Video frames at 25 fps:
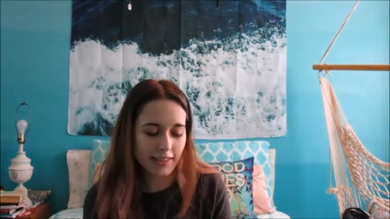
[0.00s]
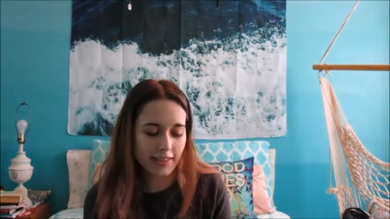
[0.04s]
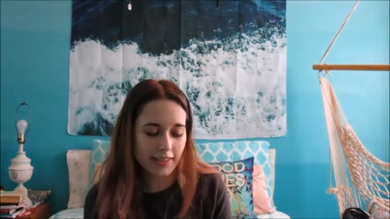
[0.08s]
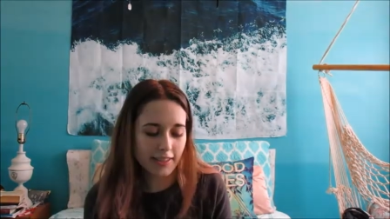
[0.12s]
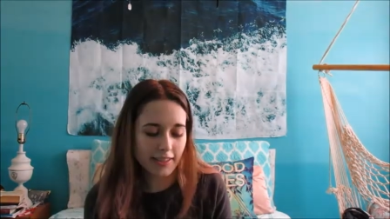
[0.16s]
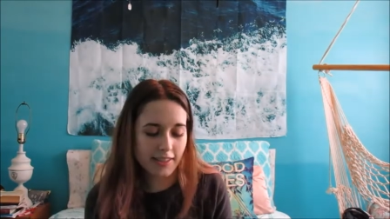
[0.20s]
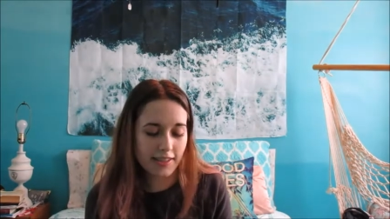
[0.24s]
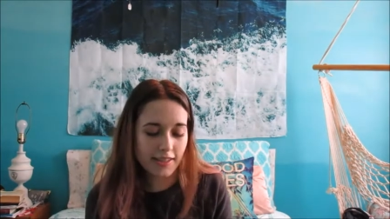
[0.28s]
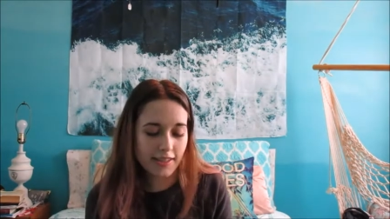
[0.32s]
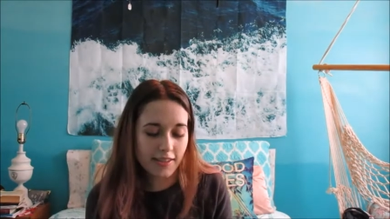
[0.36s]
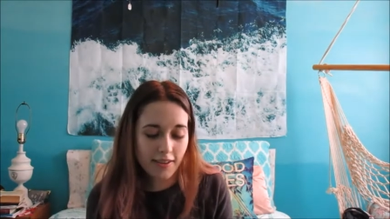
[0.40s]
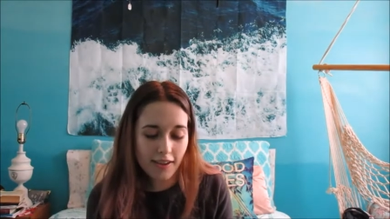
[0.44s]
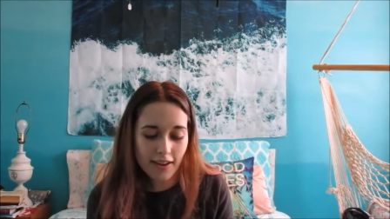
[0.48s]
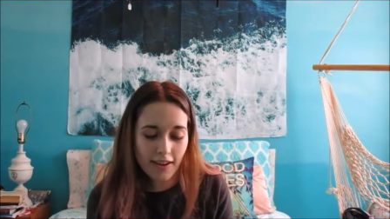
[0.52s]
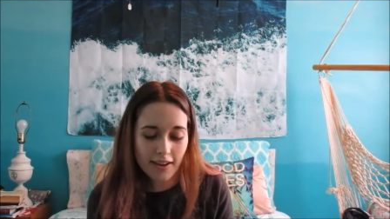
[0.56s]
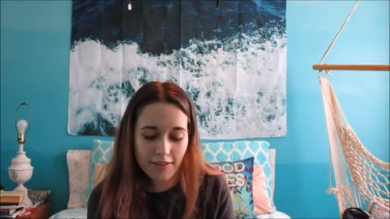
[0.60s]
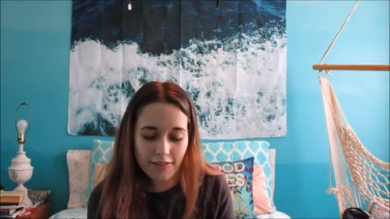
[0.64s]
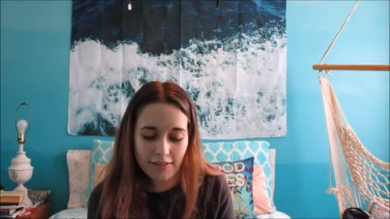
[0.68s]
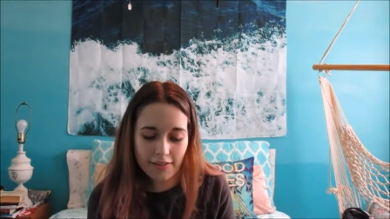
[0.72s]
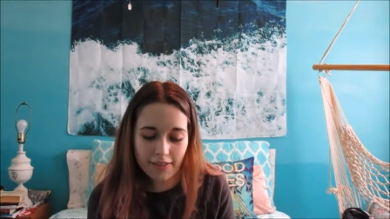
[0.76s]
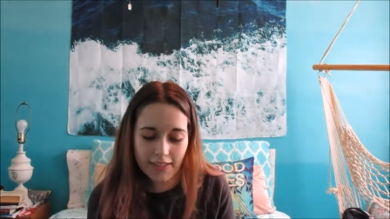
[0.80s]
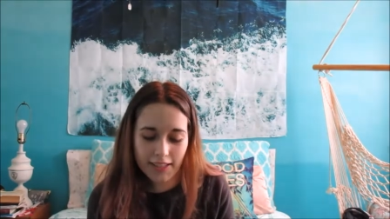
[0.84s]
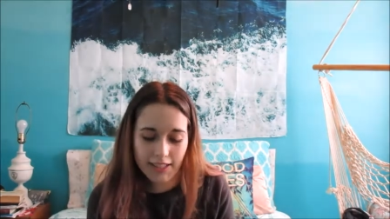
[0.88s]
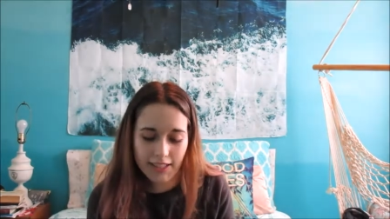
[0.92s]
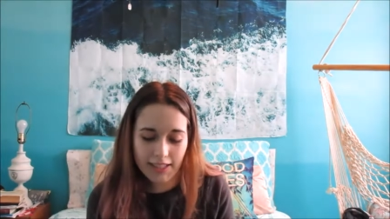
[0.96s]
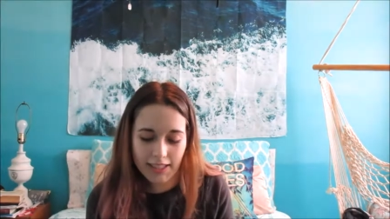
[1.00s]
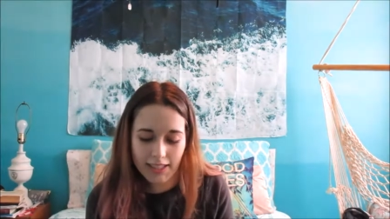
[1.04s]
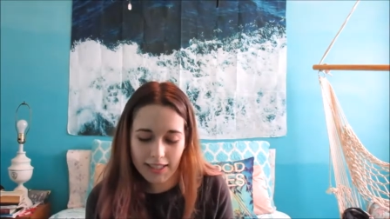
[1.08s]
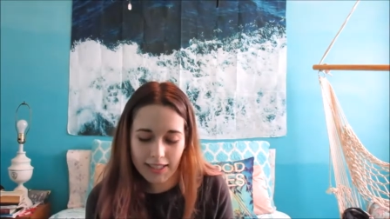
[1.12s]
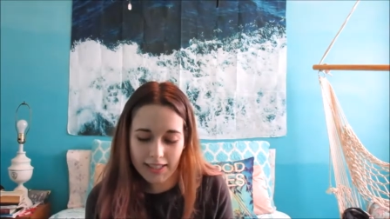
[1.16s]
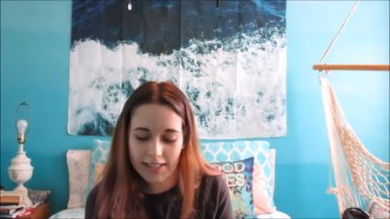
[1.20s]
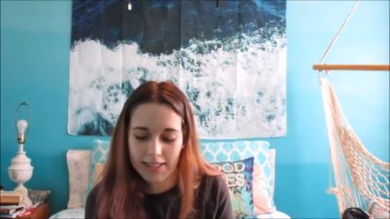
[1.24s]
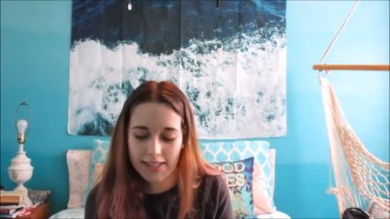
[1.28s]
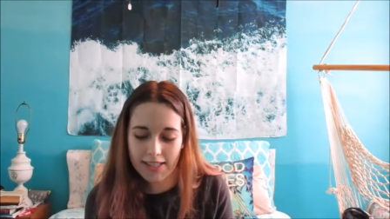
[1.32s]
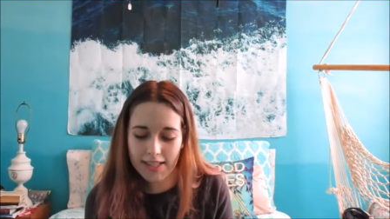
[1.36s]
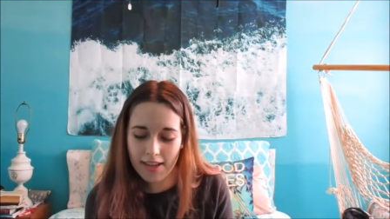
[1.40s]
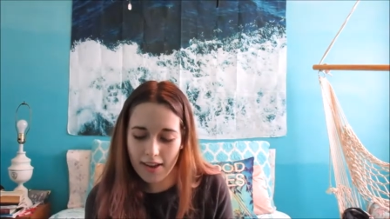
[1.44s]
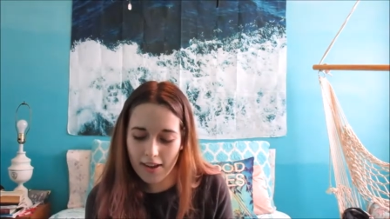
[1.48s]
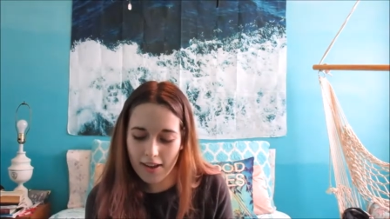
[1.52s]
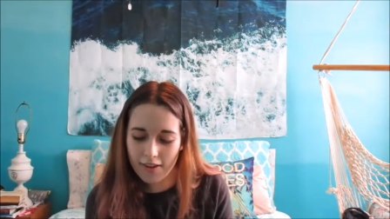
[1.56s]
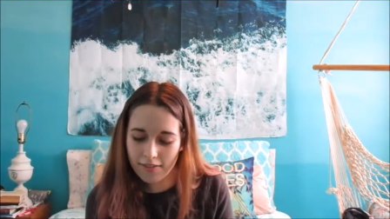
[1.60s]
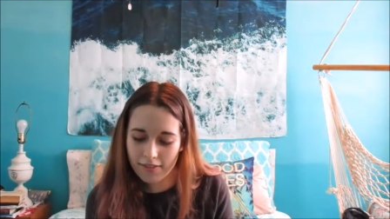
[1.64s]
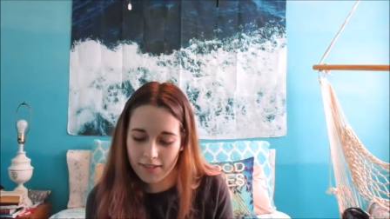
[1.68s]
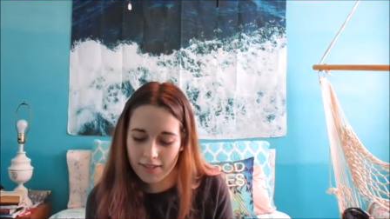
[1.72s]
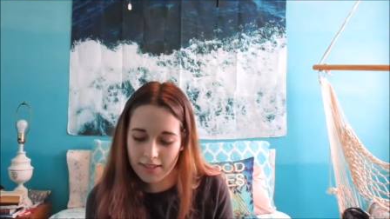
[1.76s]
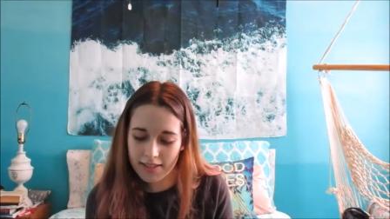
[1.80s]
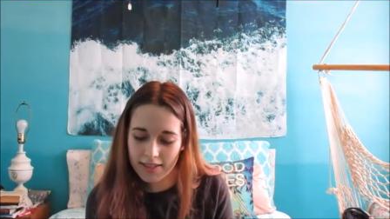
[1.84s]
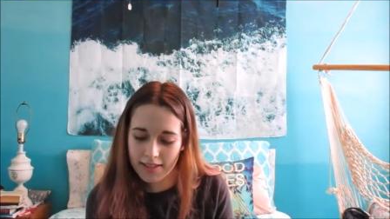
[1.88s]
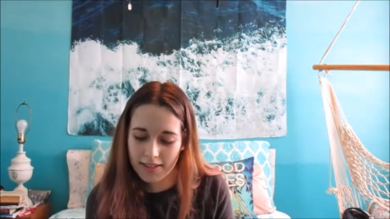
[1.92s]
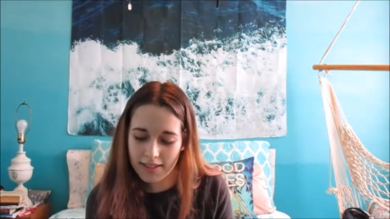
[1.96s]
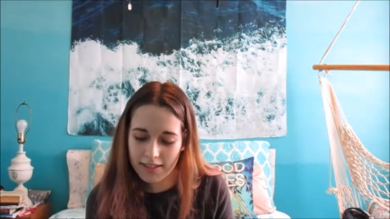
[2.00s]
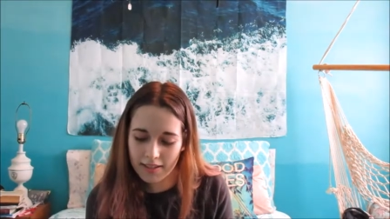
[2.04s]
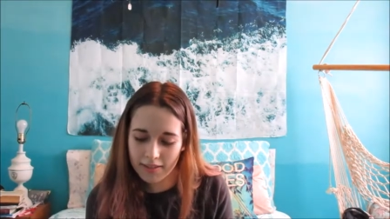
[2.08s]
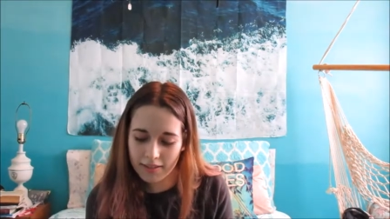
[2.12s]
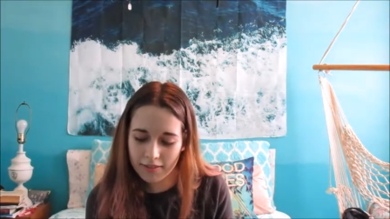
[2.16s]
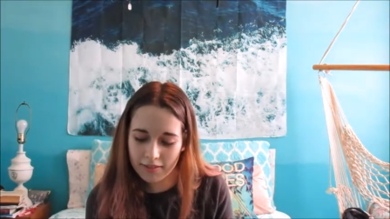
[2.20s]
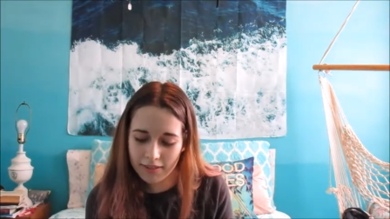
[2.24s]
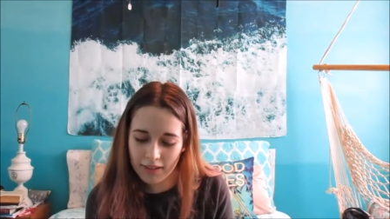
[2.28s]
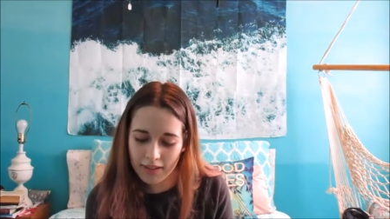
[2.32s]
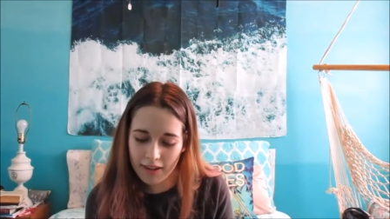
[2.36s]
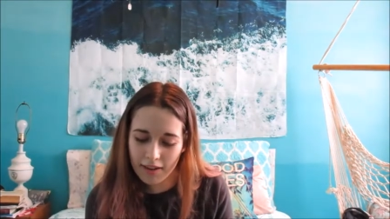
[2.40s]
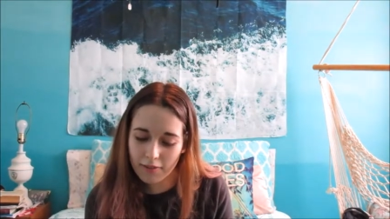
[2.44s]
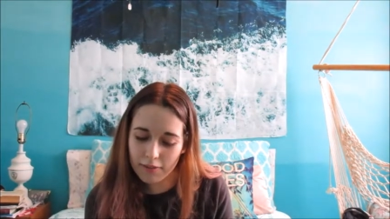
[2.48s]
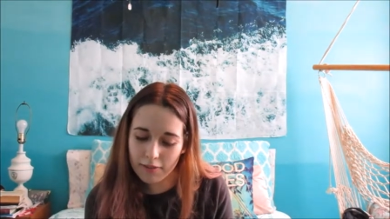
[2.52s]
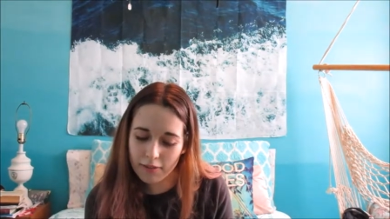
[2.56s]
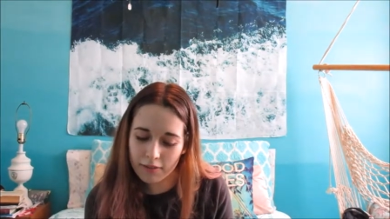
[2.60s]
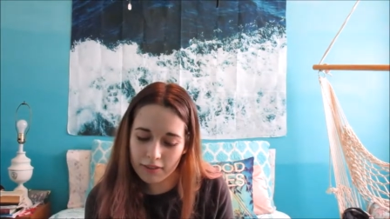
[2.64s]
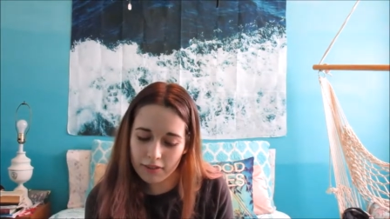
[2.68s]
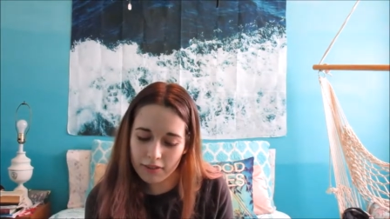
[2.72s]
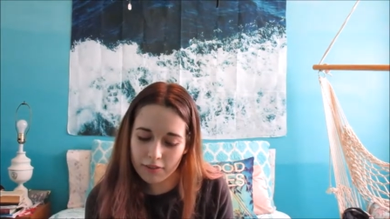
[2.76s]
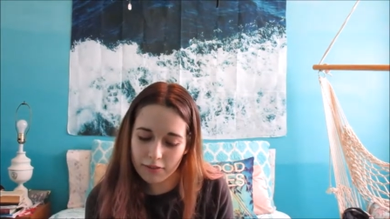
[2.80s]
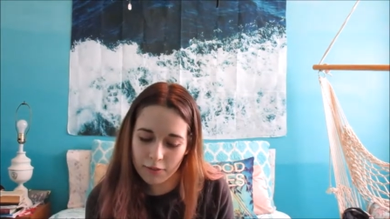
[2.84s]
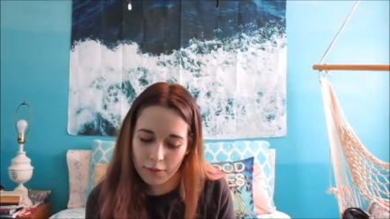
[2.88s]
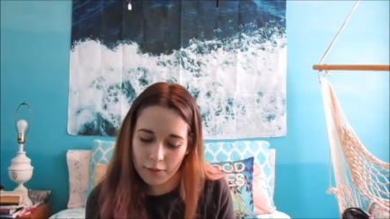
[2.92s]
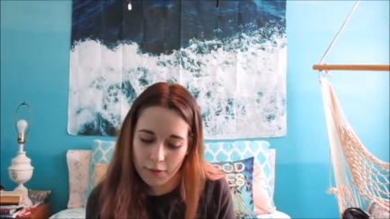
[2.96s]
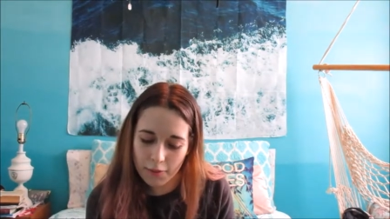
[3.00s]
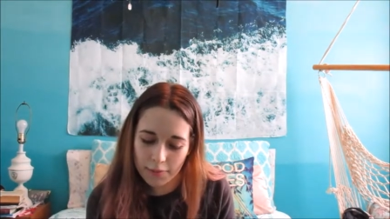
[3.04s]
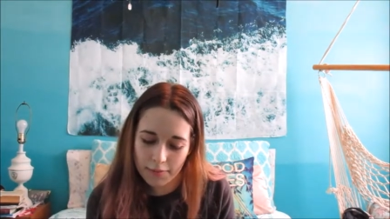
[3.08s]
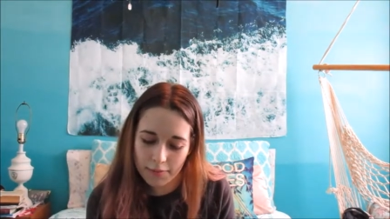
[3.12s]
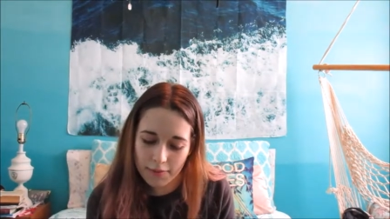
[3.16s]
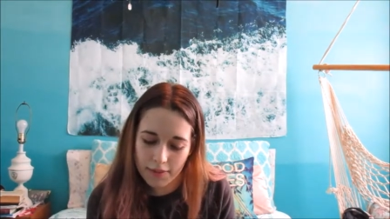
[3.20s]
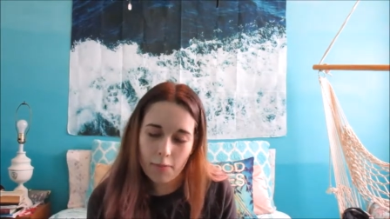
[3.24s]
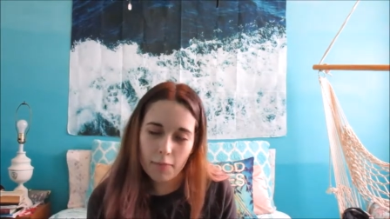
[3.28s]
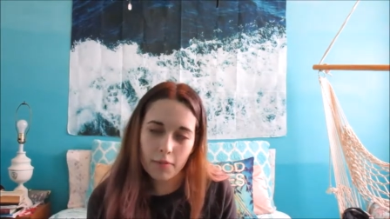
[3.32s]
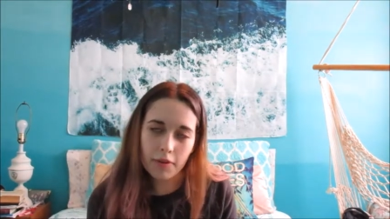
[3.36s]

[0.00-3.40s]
So I feel like that's obviously kind of not fully formed,